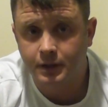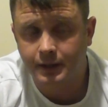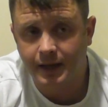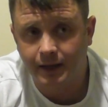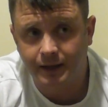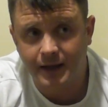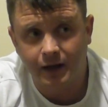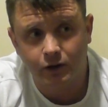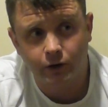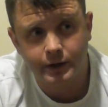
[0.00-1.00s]

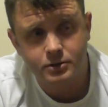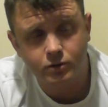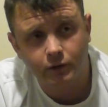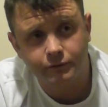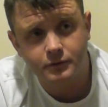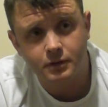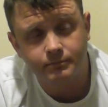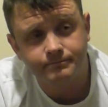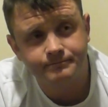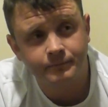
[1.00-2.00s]
get going.
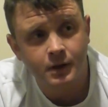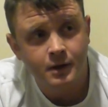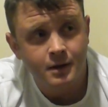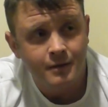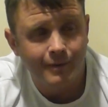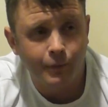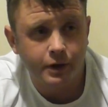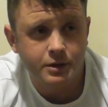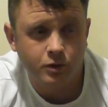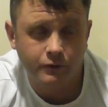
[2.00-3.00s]
I'm on
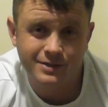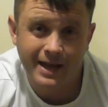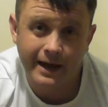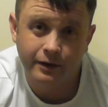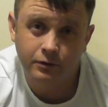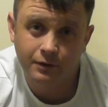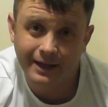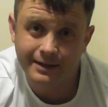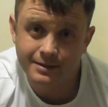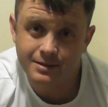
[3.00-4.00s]
a sort of 10 hook
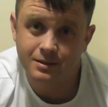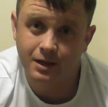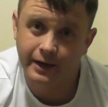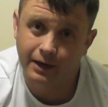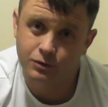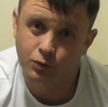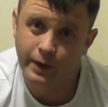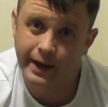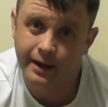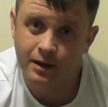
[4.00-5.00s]
lengths and I was
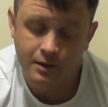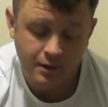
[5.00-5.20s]
away,